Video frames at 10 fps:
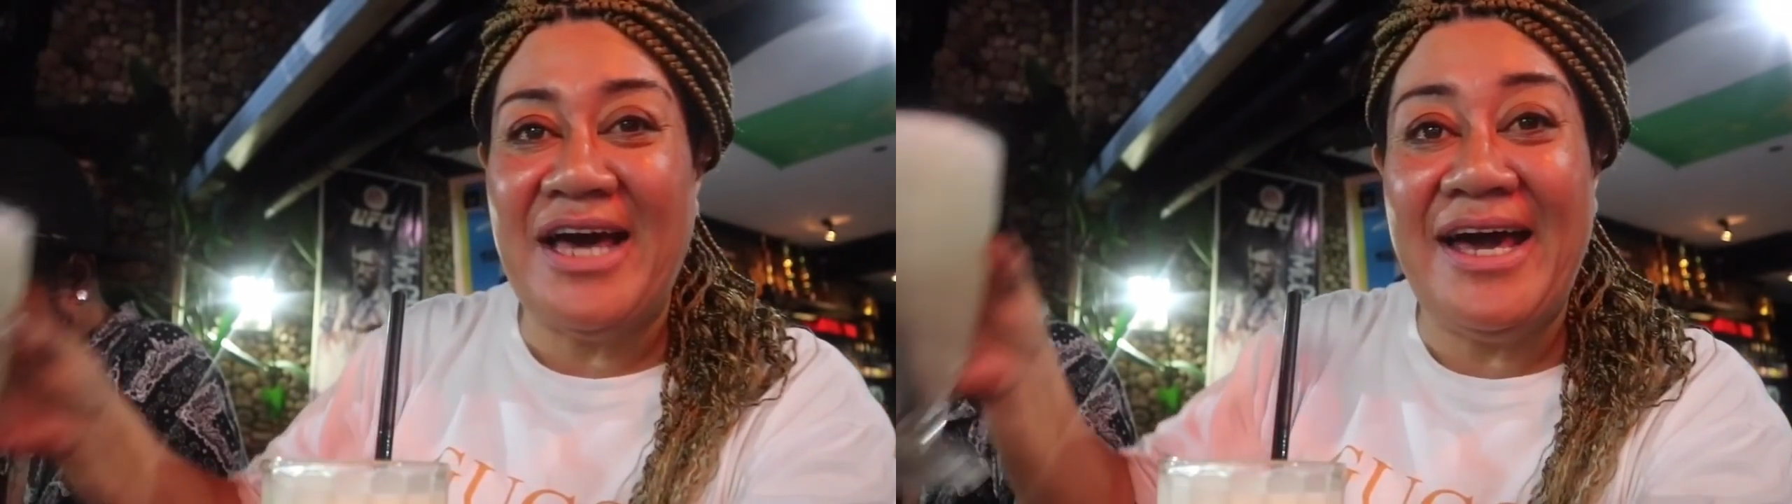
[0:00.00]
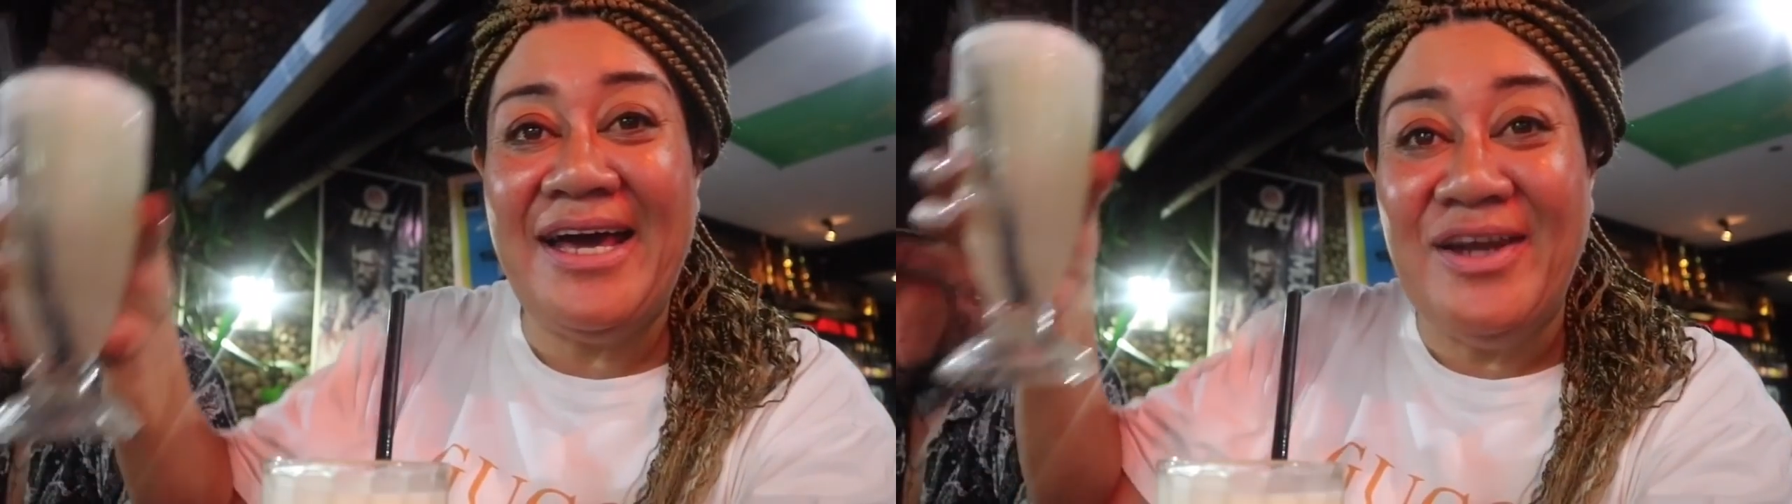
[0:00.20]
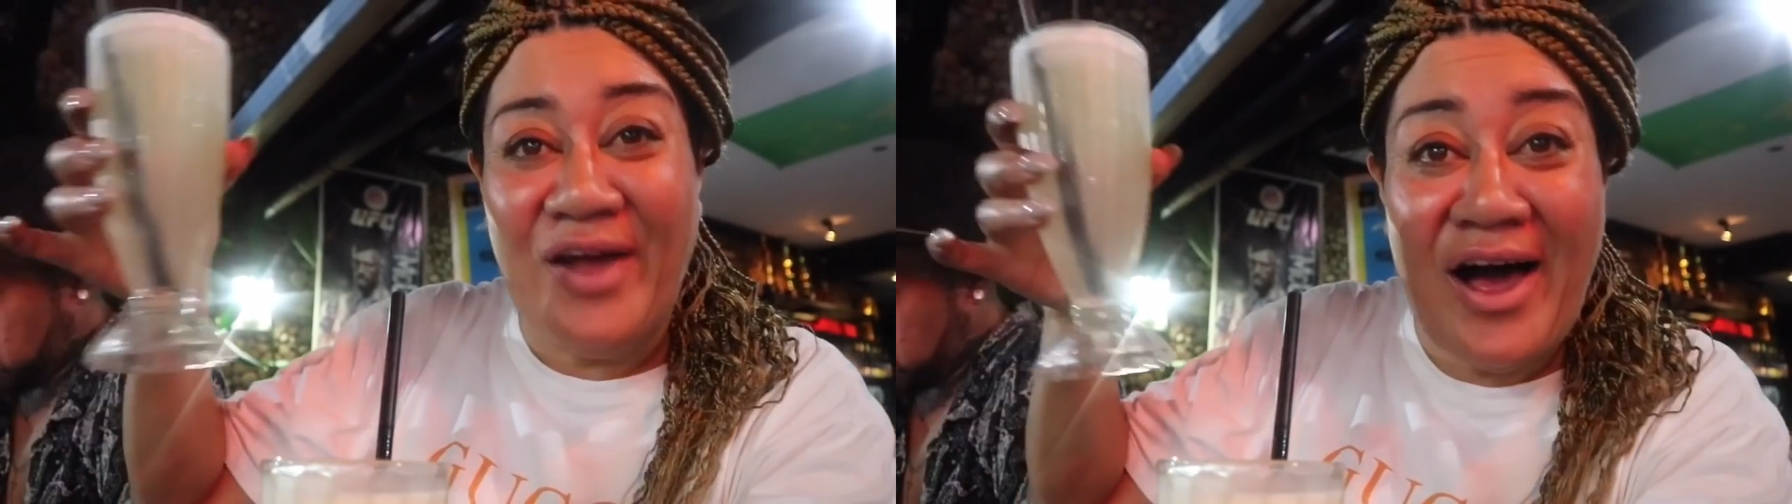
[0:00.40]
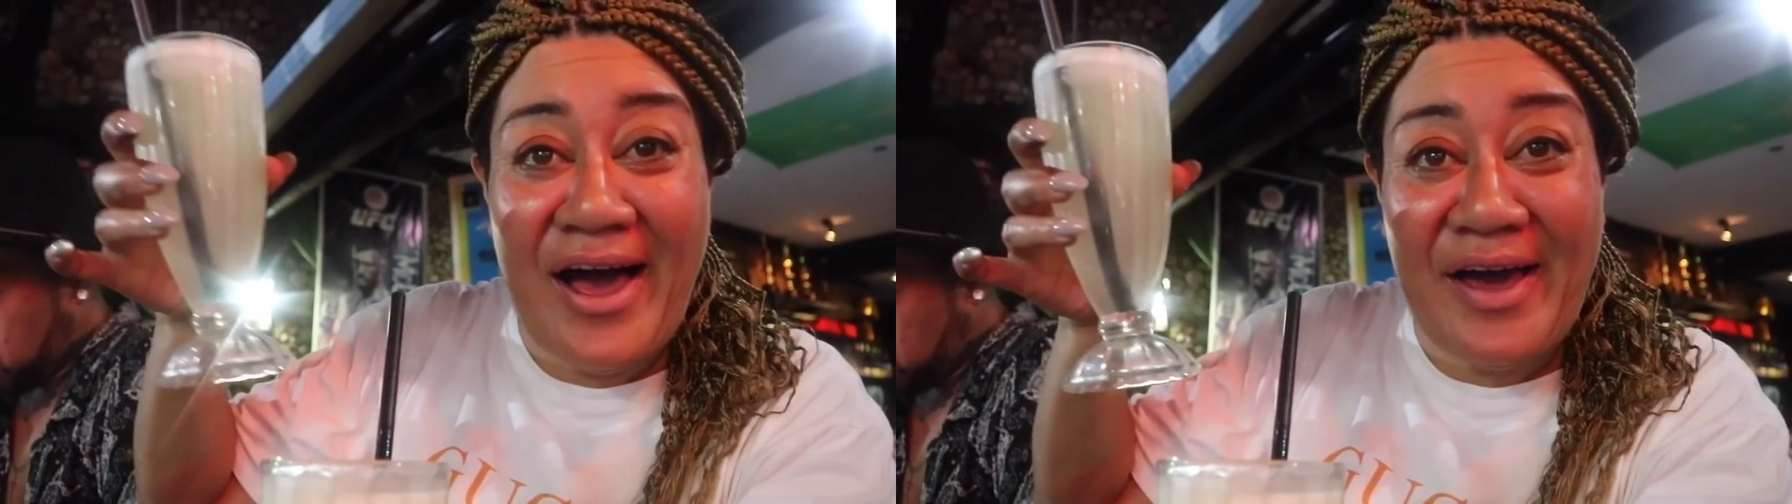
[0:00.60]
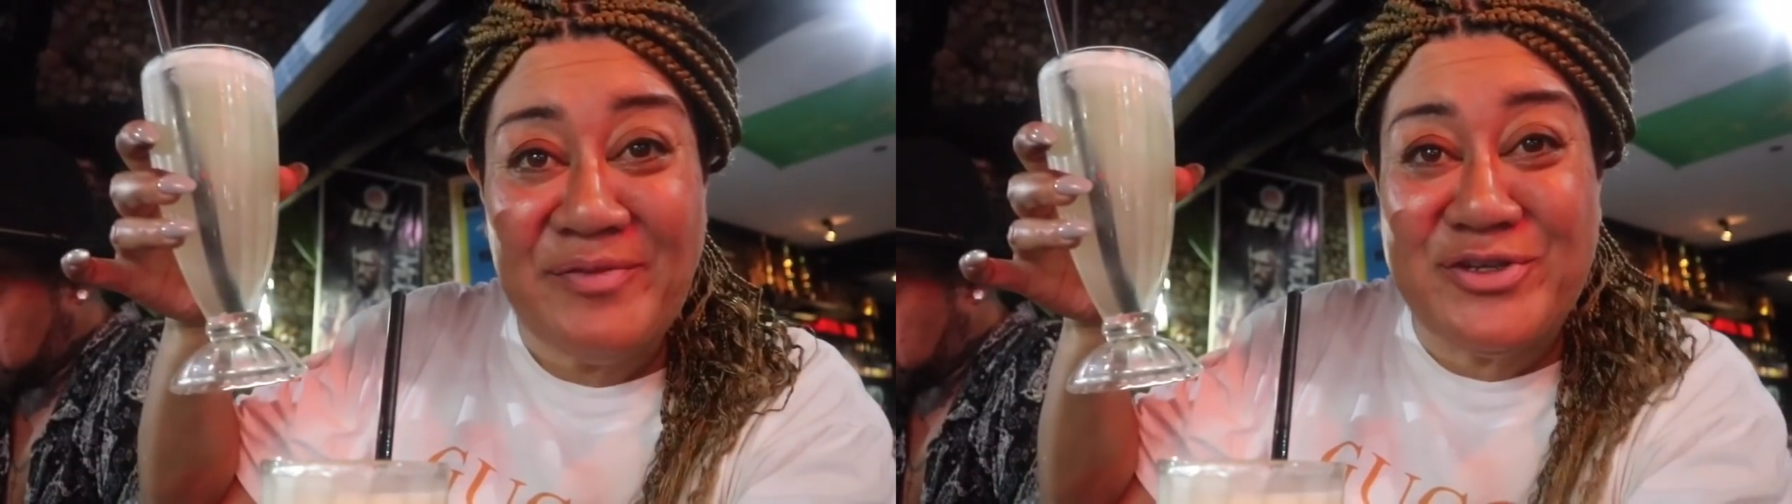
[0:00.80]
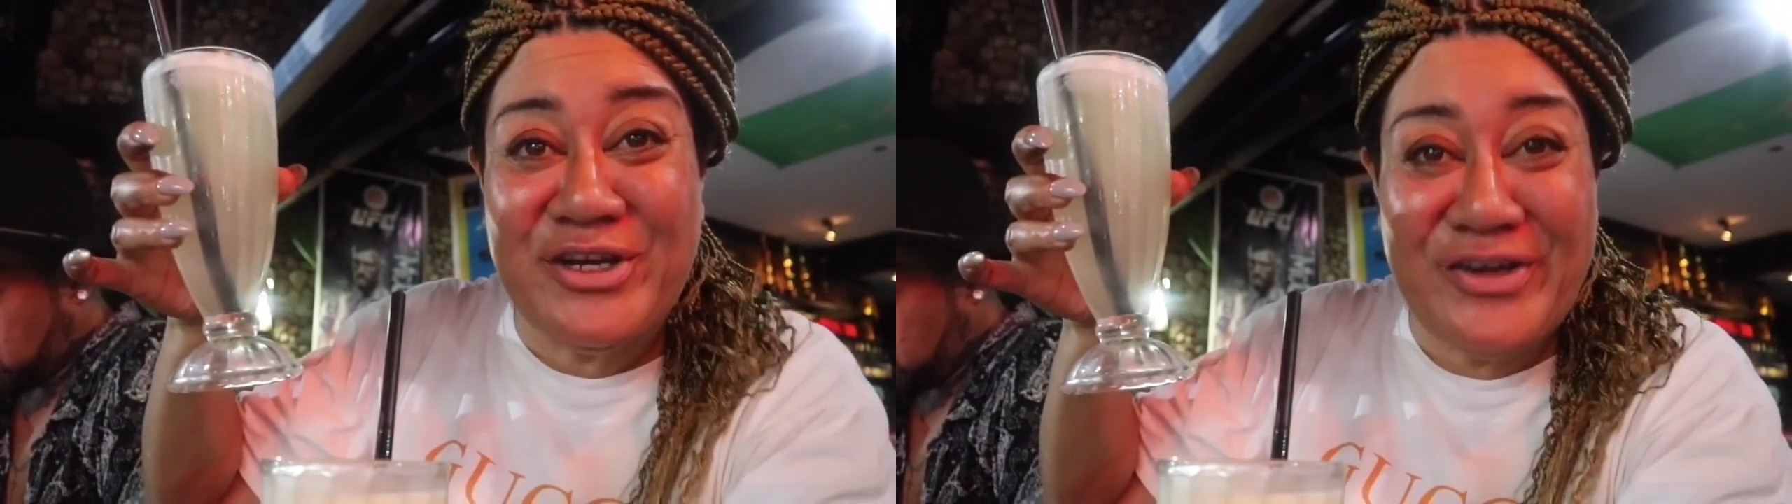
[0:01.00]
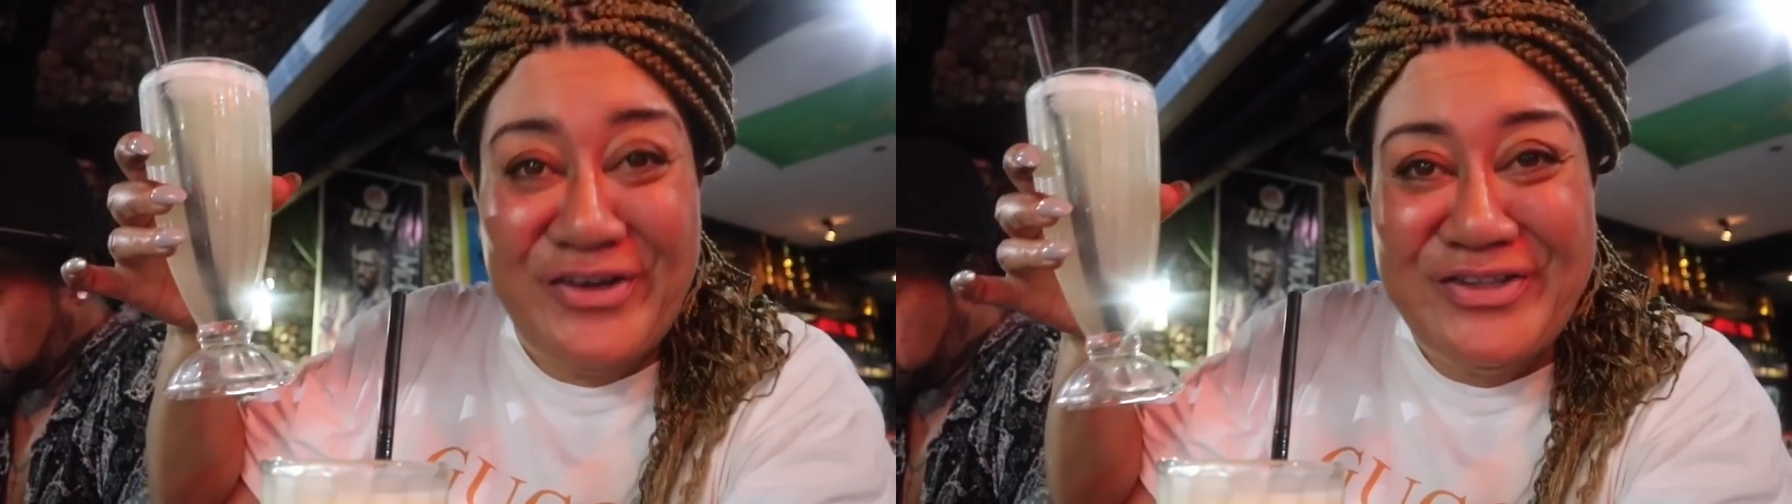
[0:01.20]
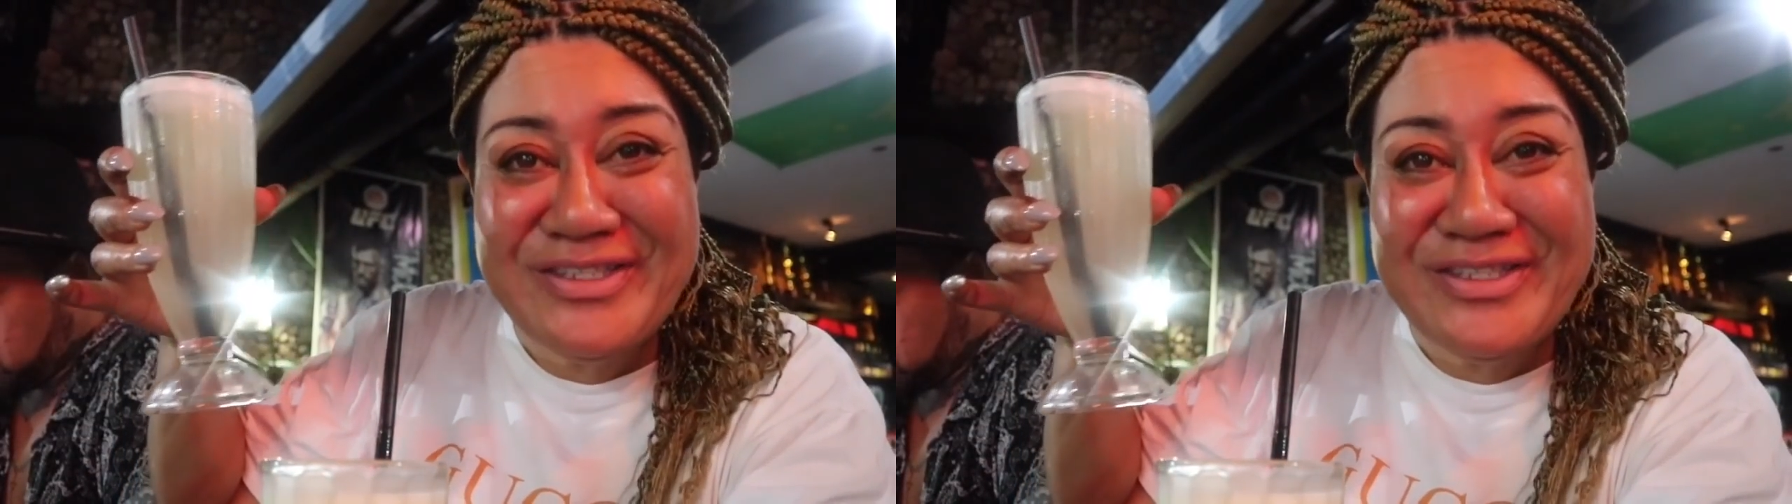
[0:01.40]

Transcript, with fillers: a lime juice,